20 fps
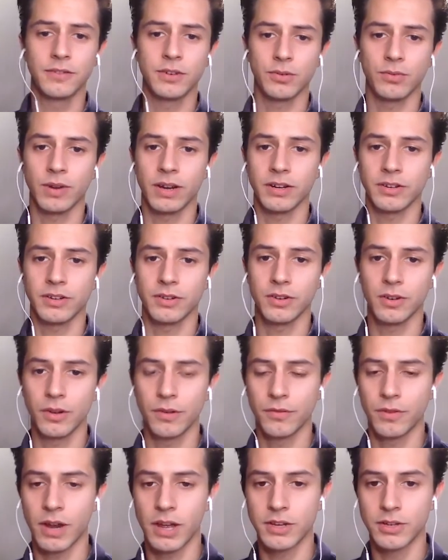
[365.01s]
Director
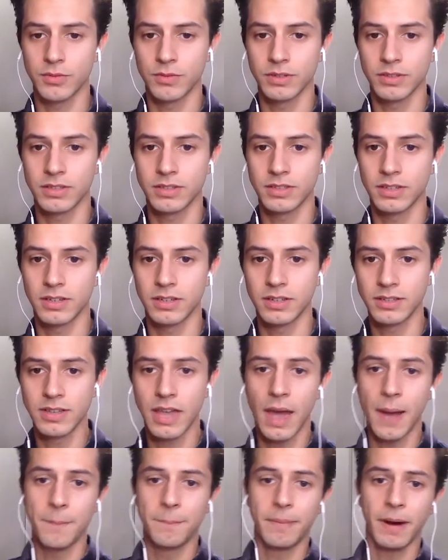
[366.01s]
of Graduate Studies,
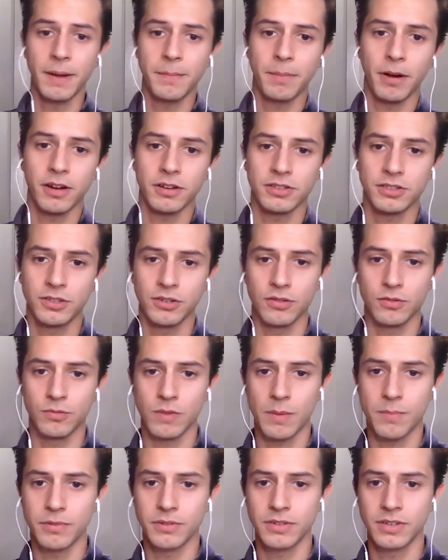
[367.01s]
BIPOC student
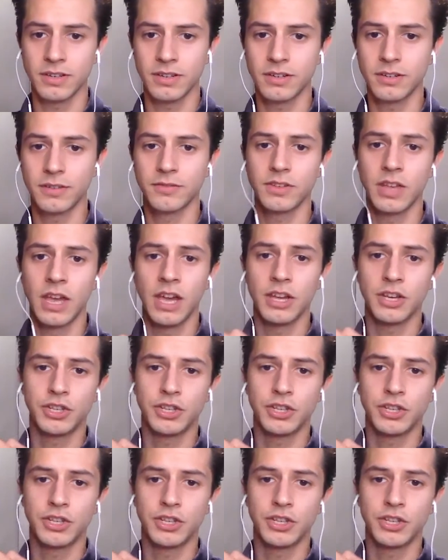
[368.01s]
representatives,